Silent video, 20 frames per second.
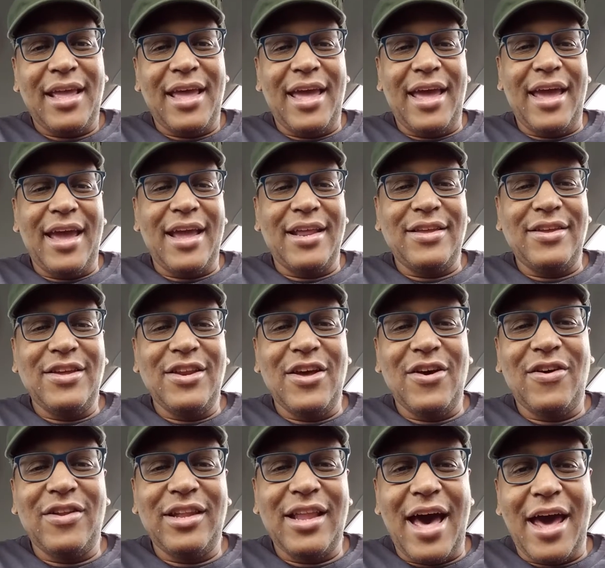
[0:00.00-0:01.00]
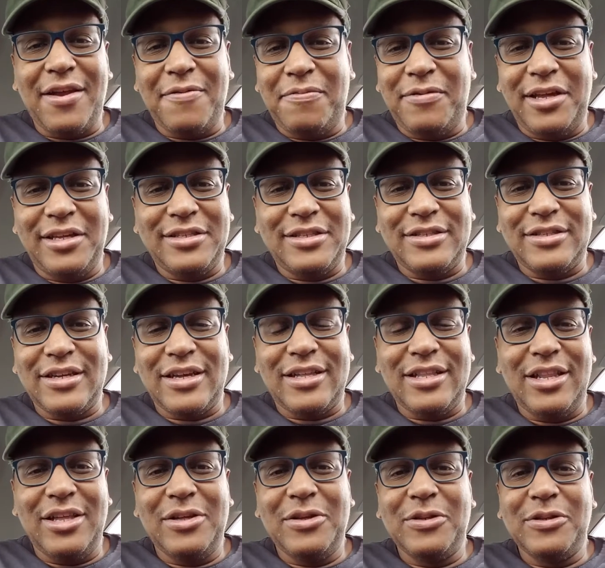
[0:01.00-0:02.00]
And, a lot of places are
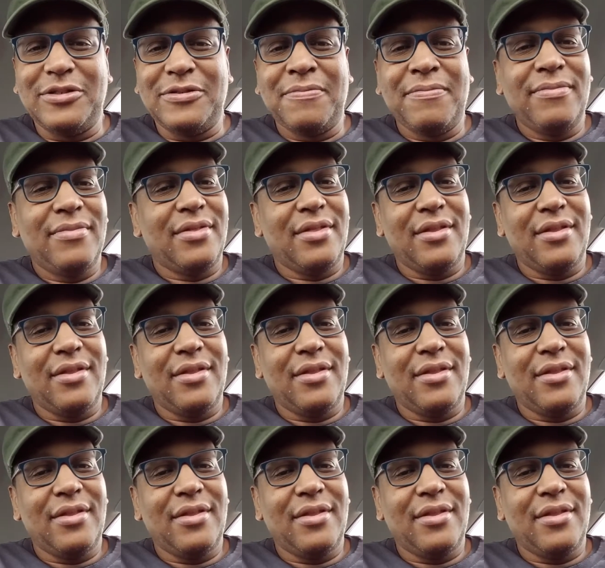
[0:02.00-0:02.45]
closed.